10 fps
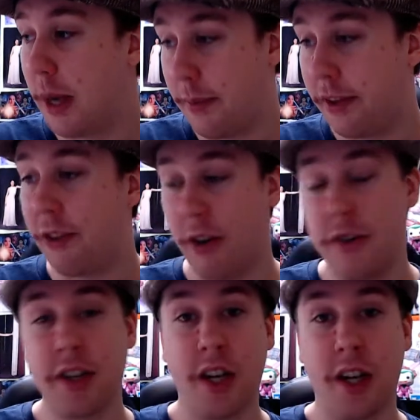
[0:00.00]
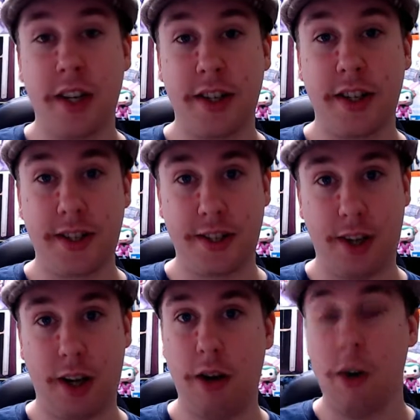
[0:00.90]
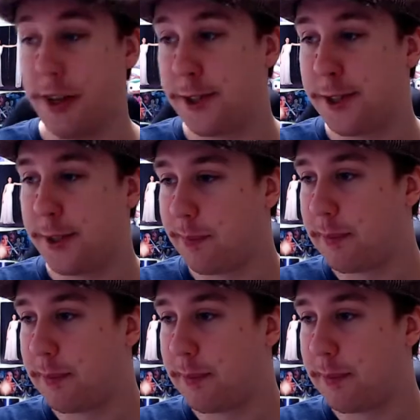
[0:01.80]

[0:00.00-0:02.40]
Game of Thrones style audience.